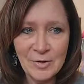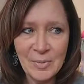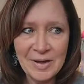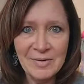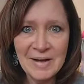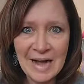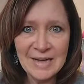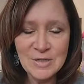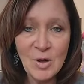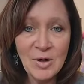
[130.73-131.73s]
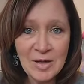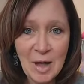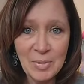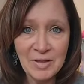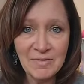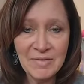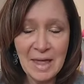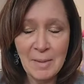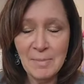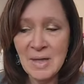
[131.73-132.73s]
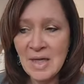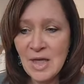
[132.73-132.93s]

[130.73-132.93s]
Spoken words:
wheel. I saw a couple of them.